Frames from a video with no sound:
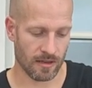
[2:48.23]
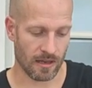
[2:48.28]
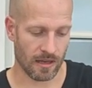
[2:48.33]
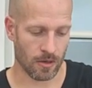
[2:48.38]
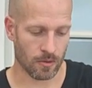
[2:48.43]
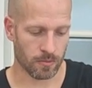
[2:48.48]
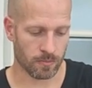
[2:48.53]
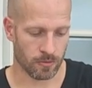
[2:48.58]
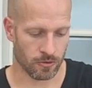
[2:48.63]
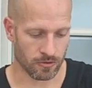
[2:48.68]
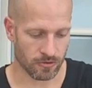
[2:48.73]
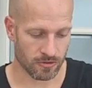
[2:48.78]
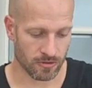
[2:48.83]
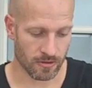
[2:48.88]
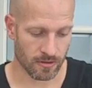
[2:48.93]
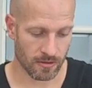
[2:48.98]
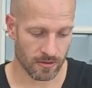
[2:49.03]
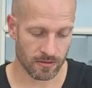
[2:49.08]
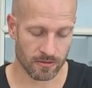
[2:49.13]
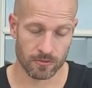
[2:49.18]
output
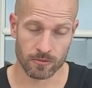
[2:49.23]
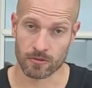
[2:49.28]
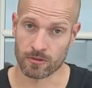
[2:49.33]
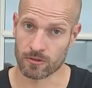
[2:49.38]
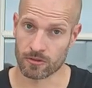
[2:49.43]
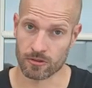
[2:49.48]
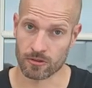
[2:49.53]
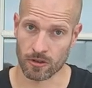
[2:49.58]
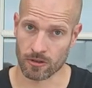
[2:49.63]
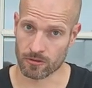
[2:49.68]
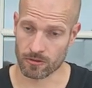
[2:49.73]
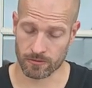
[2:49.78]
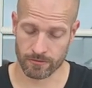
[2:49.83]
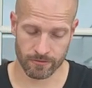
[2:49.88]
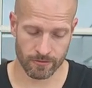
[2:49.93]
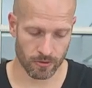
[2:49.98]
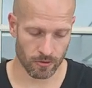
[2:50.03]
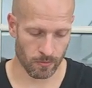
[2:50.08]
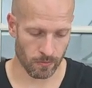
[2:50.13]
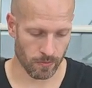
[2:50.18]
so you can charge your
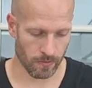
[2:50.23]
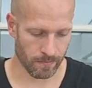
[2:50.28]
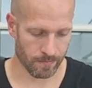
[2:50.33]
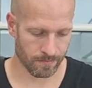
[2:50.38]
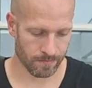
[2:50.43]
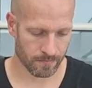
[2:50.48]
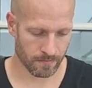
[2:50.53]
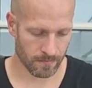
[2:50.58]
phone.